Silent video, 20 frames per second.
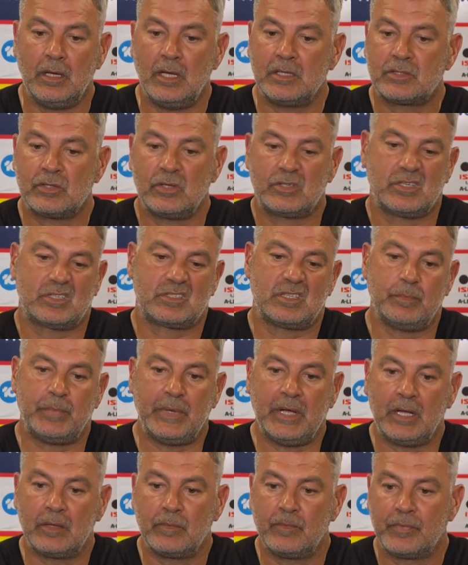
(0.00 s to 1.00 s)
it's not just
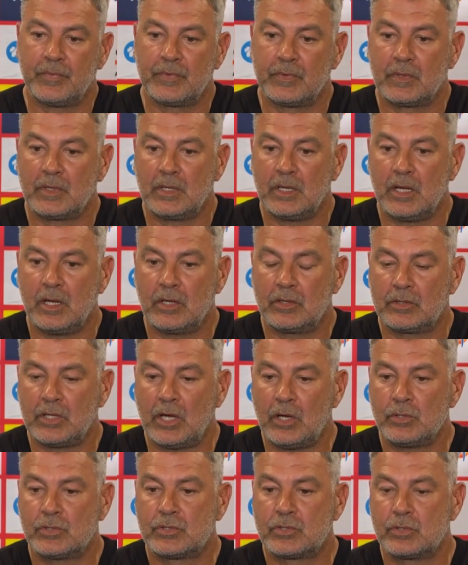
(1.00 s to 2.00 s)
about, you know,
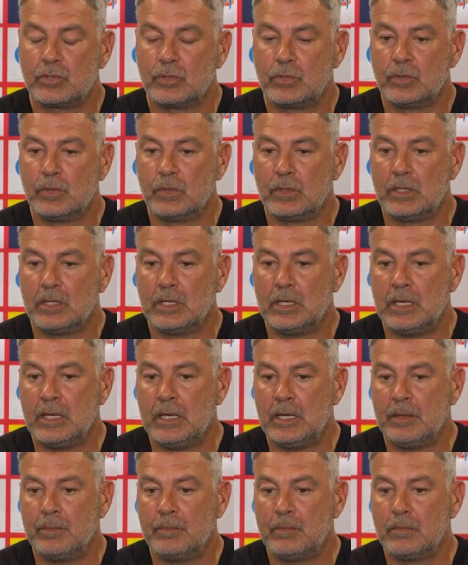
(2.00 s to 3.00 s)
those two.
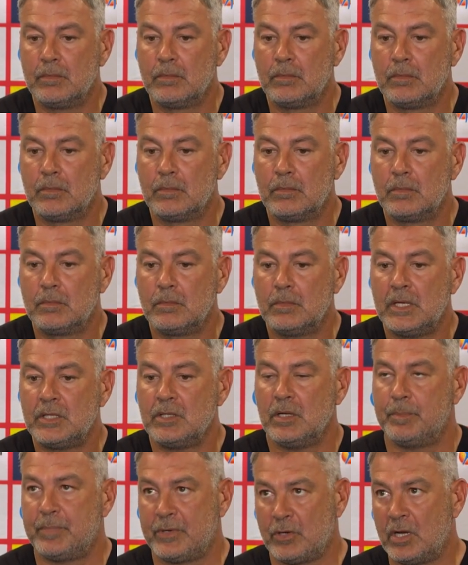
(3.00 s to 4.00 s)

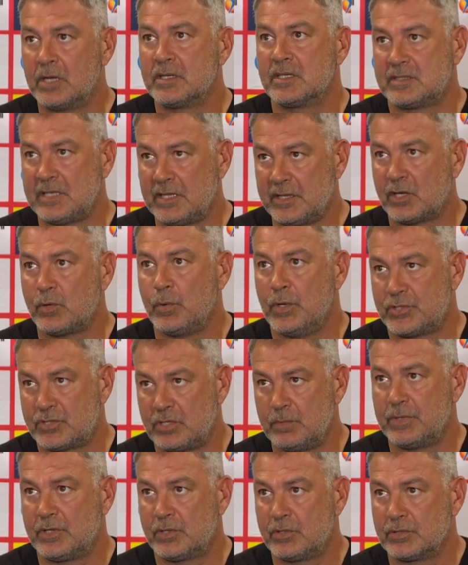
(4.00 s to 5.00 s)
But I understand the
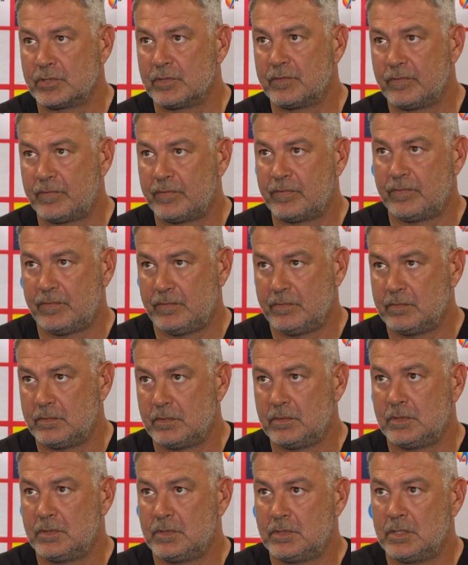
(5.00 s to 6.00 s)
question because of
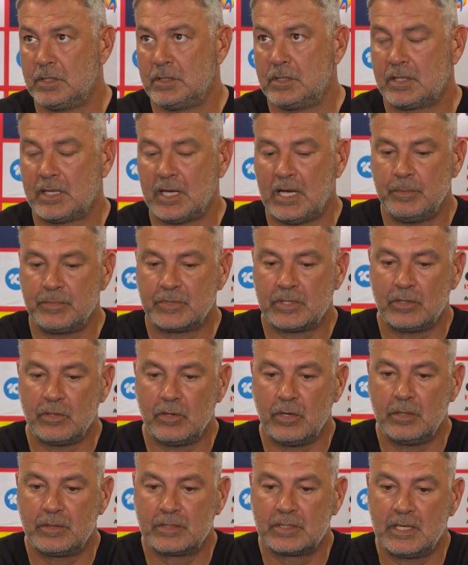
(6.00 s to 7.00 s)
the game
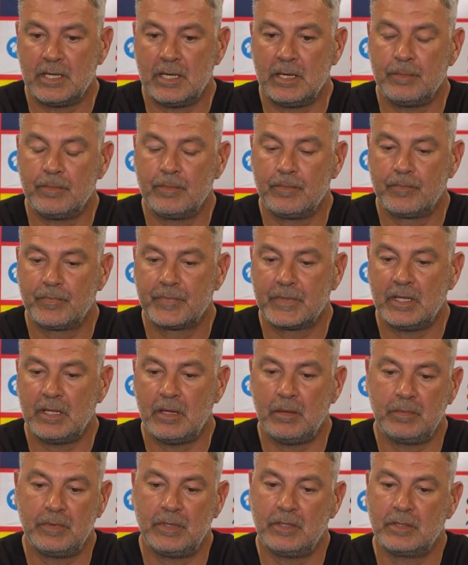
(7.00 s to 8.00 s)
tonight.
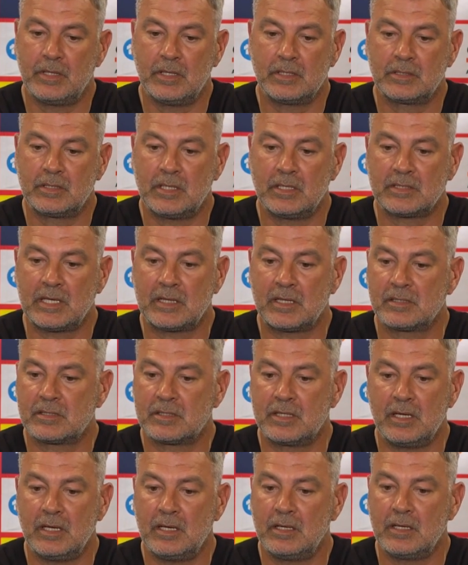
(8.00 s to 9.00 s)
You know, there's
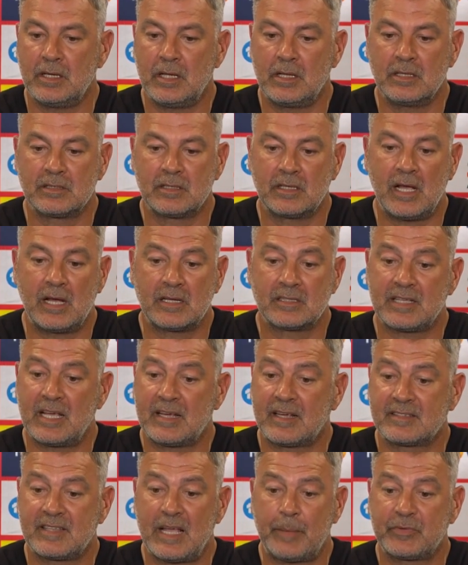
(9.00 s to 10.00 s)
others there. You know, there's a young
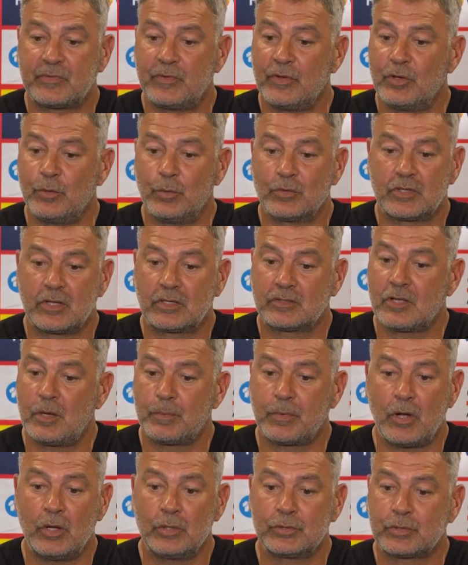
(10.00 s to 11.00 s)
Zach Sapsford who was a
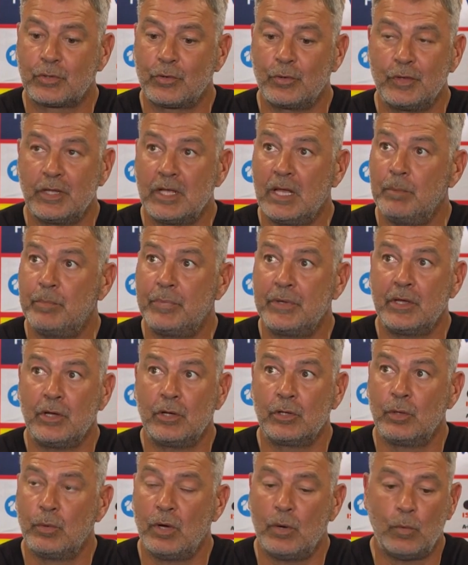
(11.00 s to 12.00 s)
top goal scorer in the
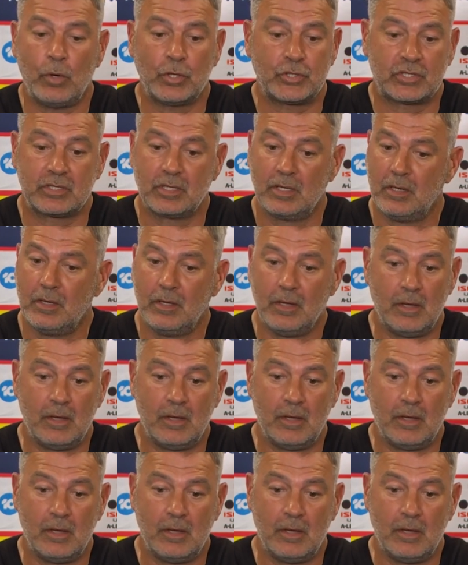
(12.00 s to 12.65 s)
NPL who I watched